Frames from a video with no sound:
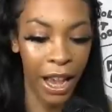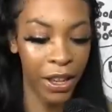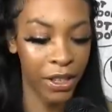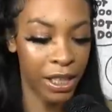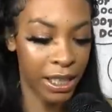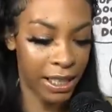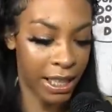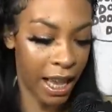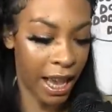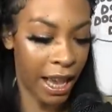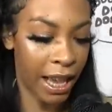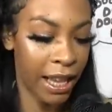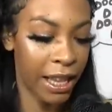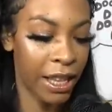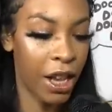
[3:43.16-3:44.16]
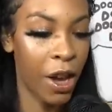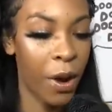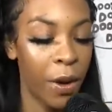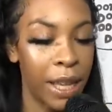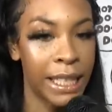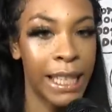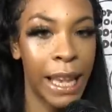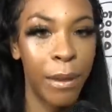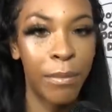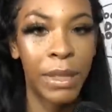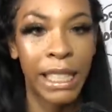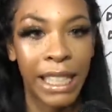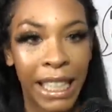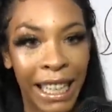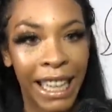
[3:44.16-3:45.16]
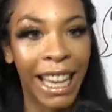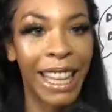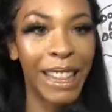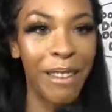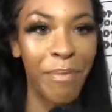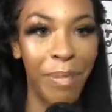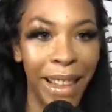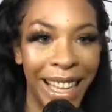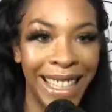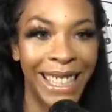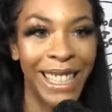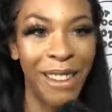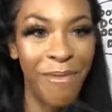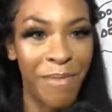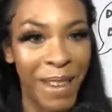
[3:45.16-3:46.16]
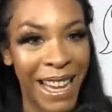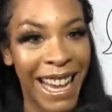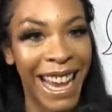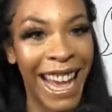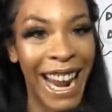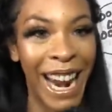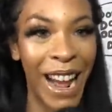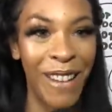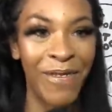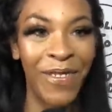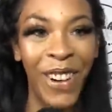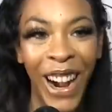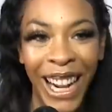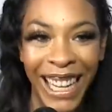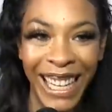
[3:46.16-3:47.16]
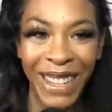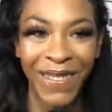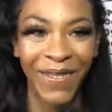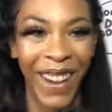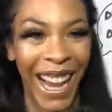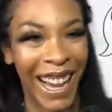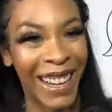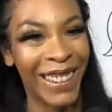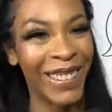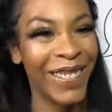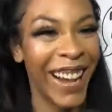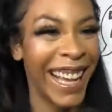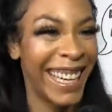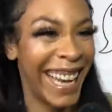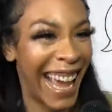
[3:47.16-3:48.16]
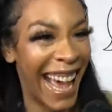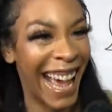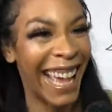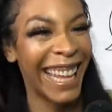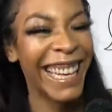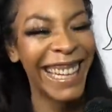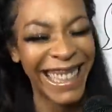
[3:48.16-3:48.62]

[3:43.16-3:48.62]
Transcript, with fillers: I used to say, "Yo, it's MC and the place to be," and I'm rocking the mic with my dad.